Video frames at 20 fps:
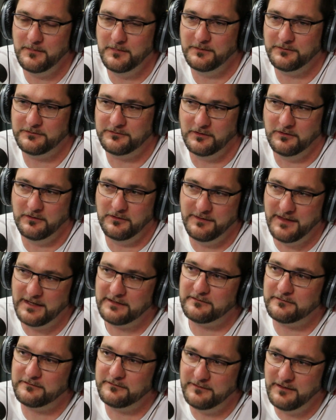So
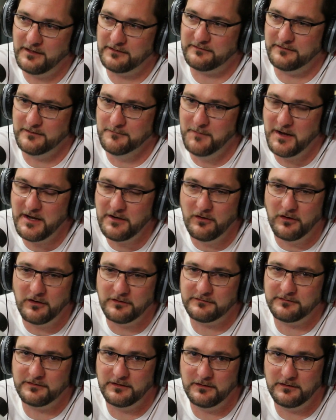that's the main
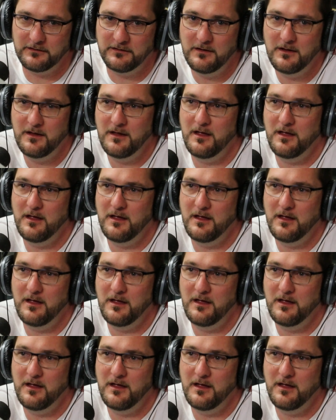answer.